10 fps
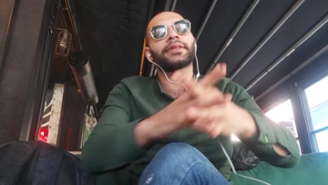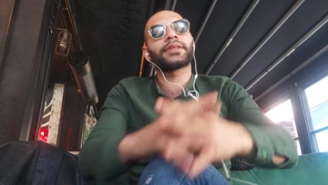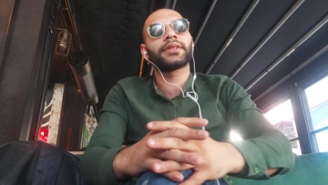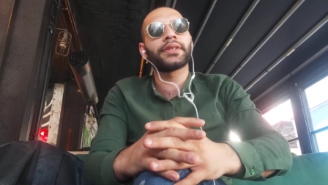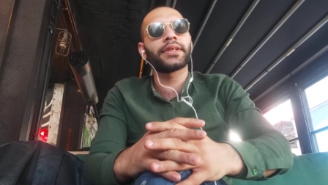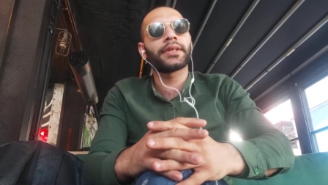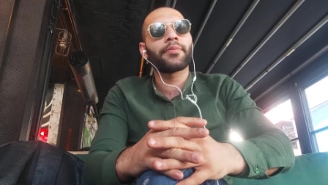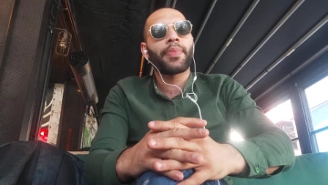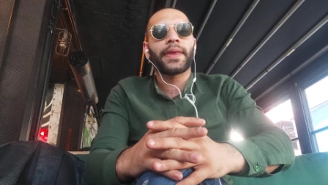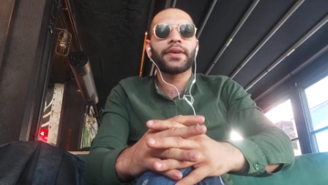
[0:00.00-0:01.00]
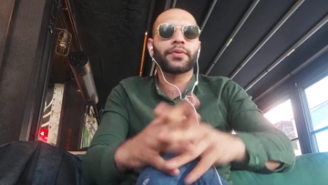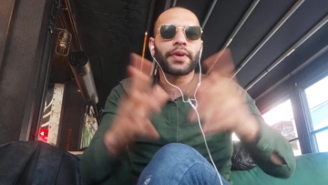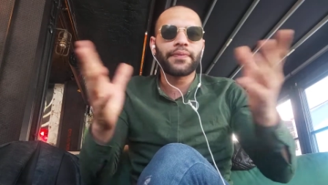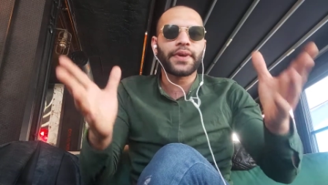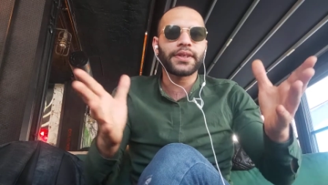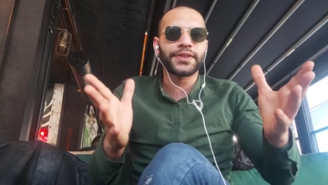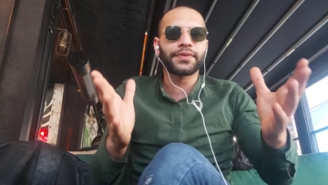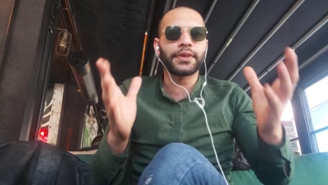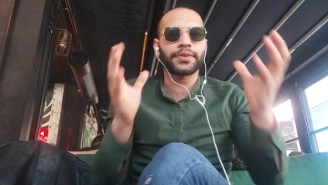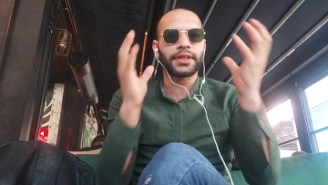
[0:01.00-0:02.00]
to the reference
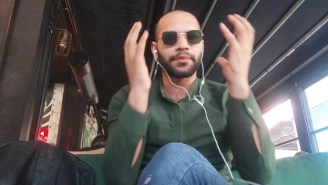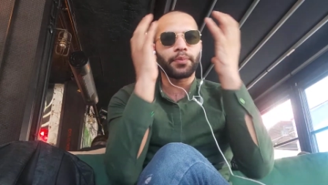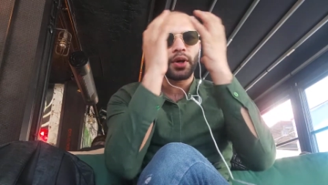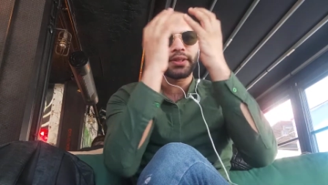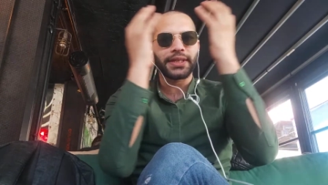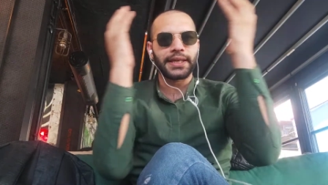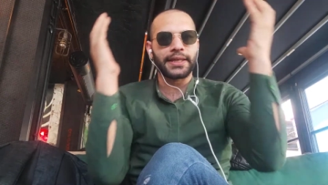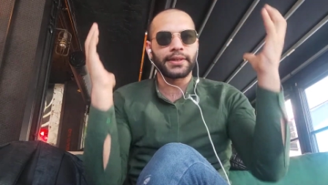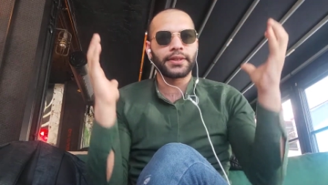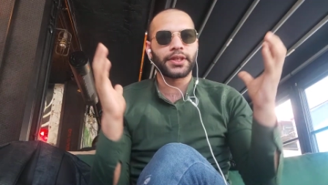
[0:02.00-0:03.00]
frames, and modeling